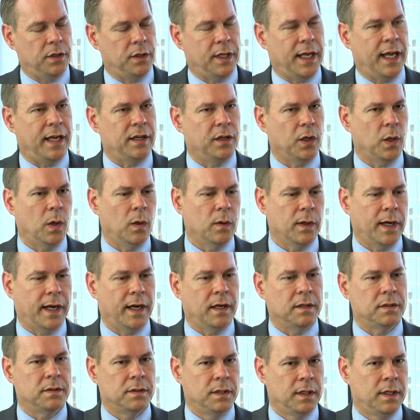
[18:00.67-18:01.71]
You can't go
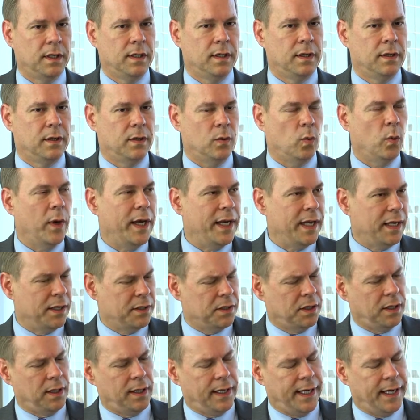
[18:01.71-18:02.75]
around waiting
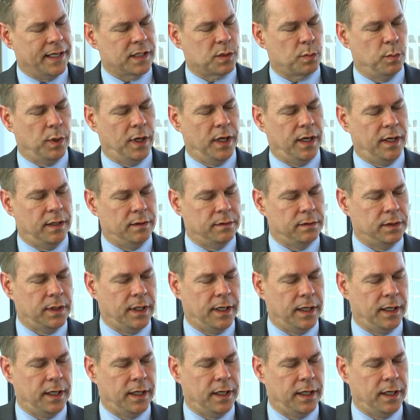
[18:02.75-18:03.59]
until the last minute,